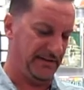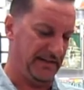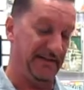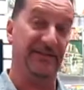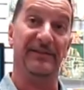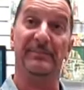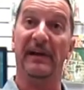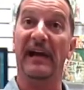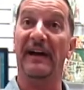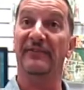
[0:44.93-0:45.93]
and it is
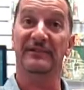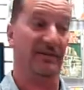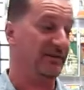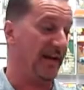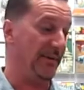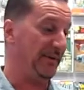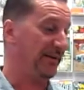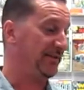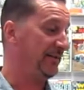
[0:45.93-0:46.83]
by Avatar Comics.